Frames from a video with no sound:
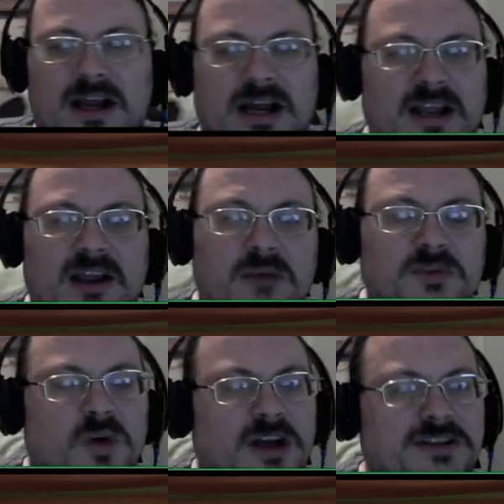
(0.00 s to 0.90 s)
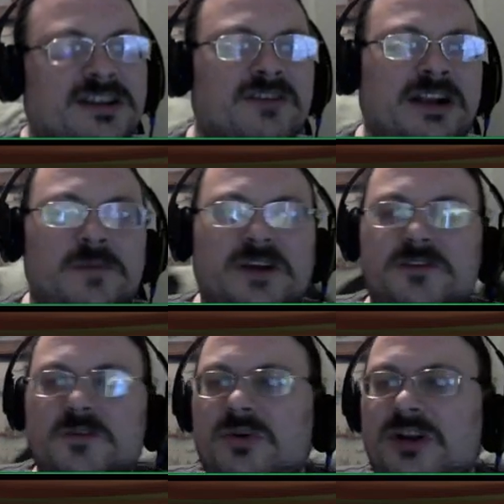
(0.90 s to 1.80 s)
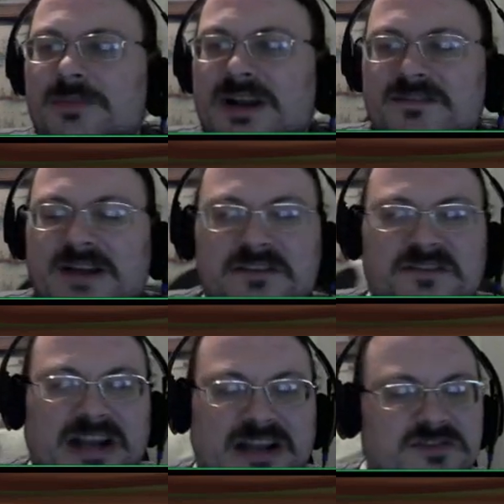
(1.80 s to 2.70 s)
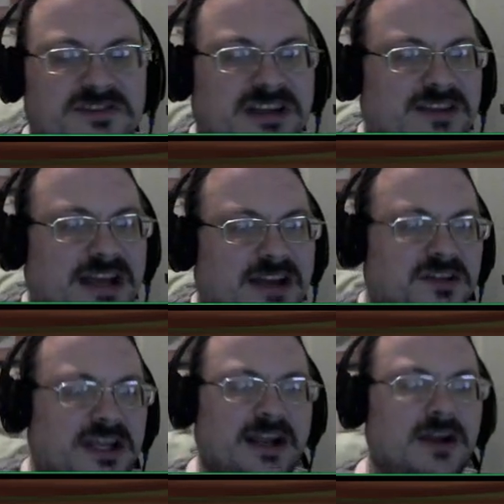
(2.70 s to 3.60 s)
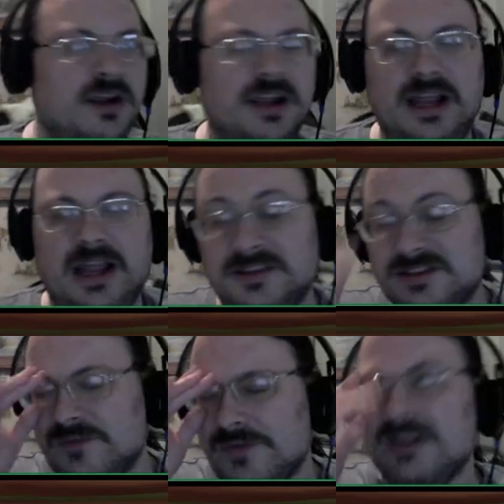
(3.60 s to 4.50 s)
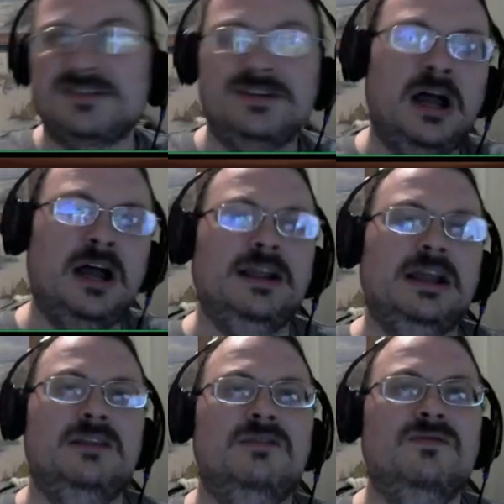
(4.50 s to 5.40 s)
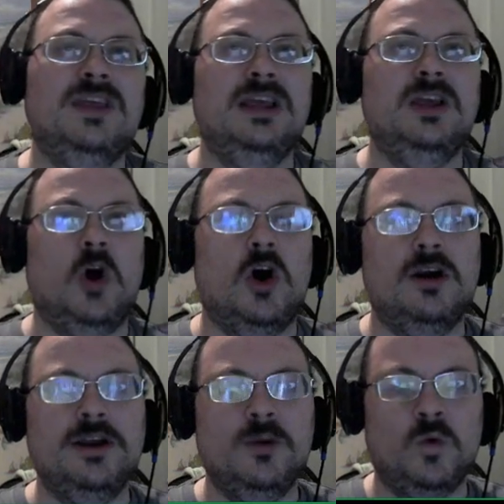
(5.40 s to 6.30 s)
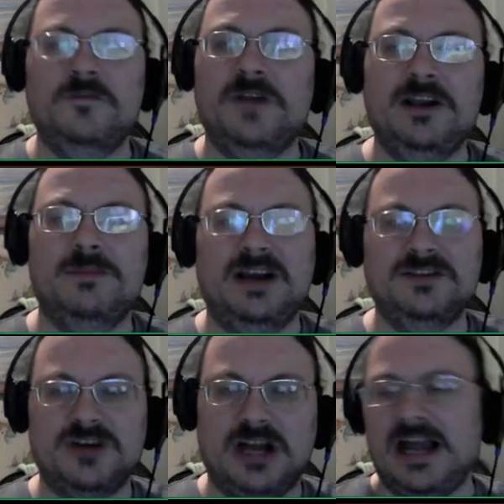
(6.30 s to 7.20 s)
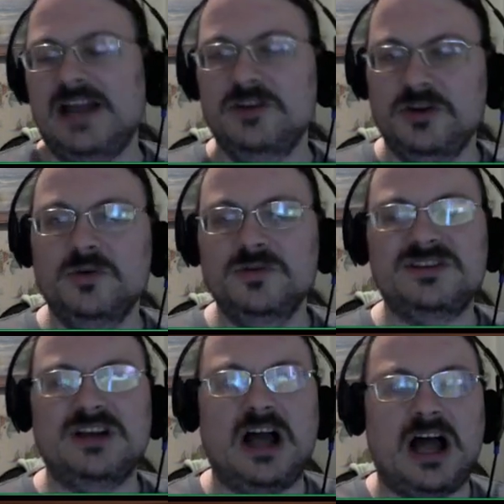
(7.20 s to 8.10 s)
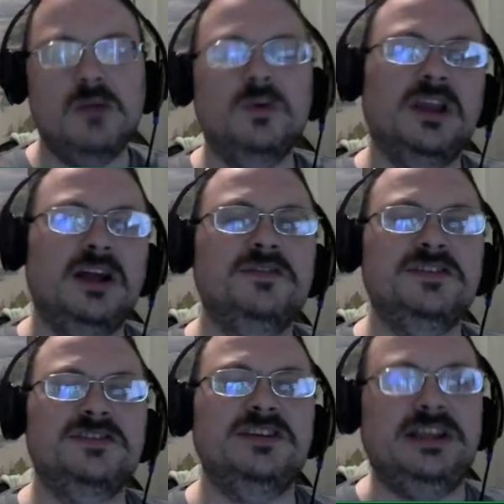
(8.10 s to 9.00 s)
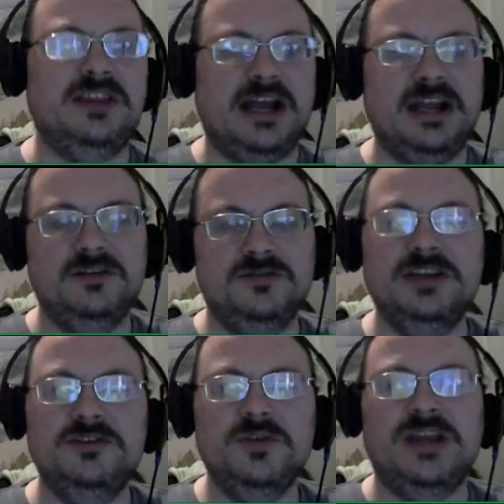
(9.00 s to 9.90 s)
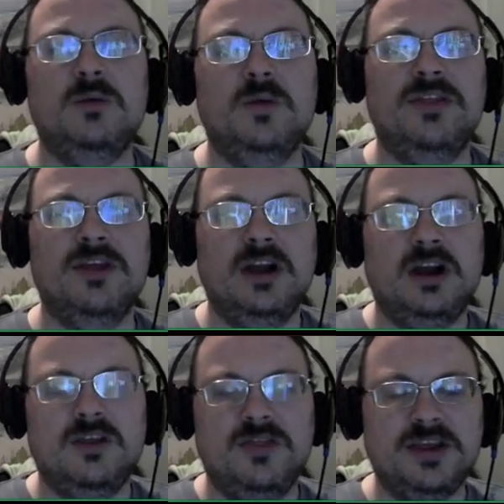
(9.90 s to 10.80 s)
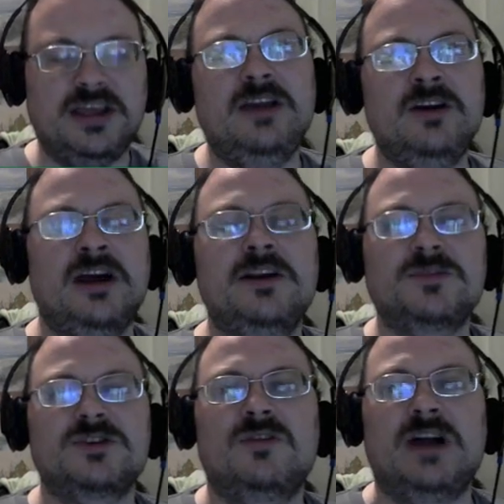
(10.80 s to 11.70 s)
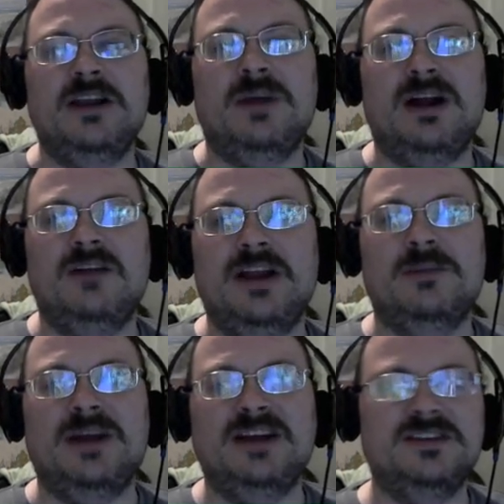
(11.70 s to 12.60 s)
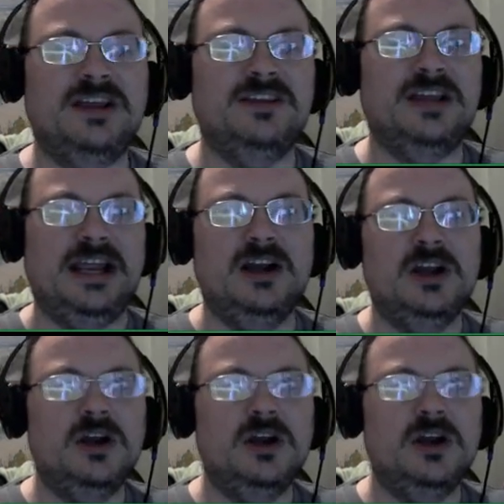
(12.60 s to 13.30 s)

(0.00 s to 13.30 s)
I was watching that randomizer you put up, and I found it very interesting that, like, it's something that's not in the RE1 randomizer I've used. I would like to see they do that with the key items are randomized, and then, like,